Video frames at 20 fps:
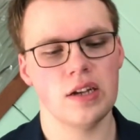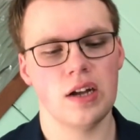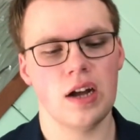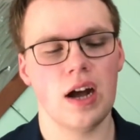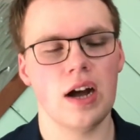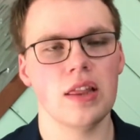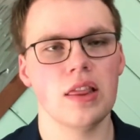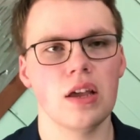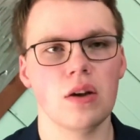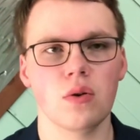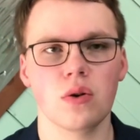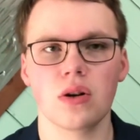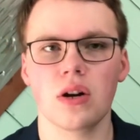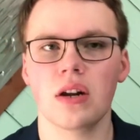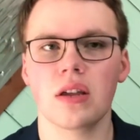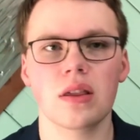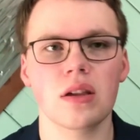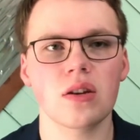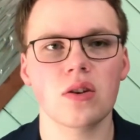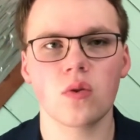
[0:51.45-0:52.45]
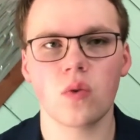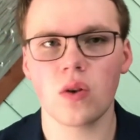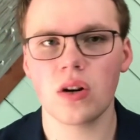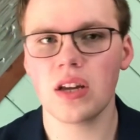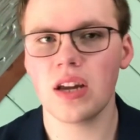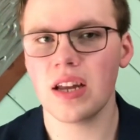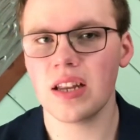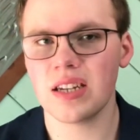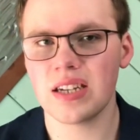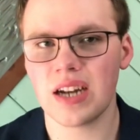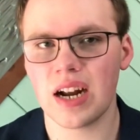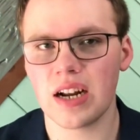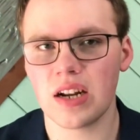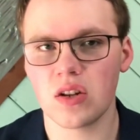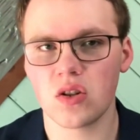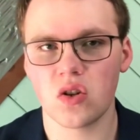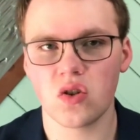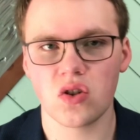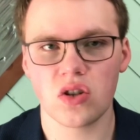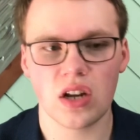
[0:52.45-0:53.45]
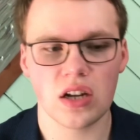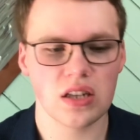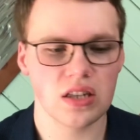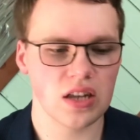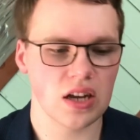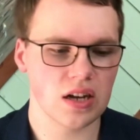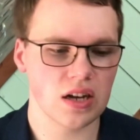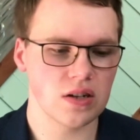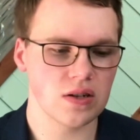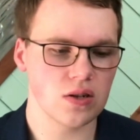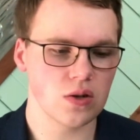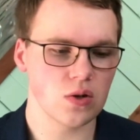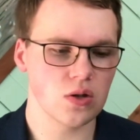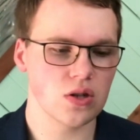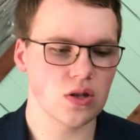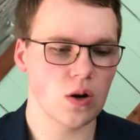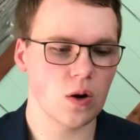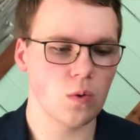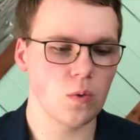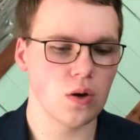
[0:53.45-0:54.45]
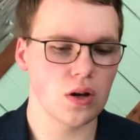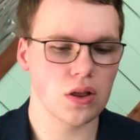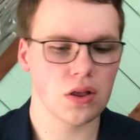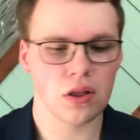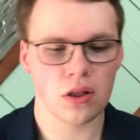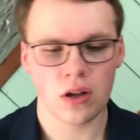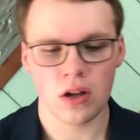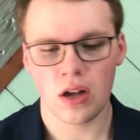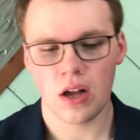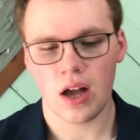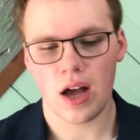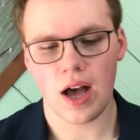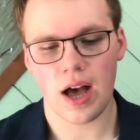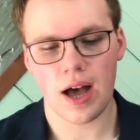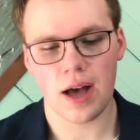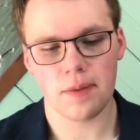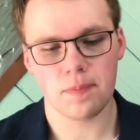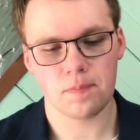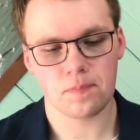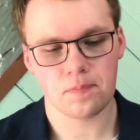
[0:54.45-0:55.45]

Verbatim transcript: Uh, there were, I think, twenty-eight signings on July second. So to start with, uh,